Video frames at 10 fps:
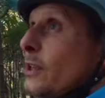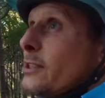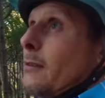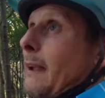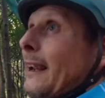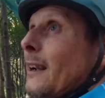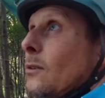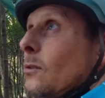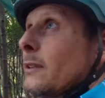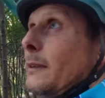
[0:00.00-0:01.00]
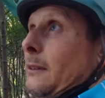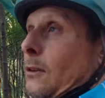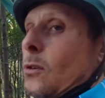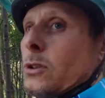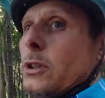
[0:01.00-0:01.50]
trees, not made out of cork, they're
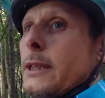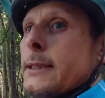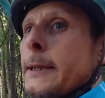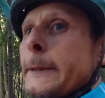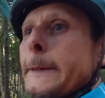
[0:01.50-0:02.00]
cork trees.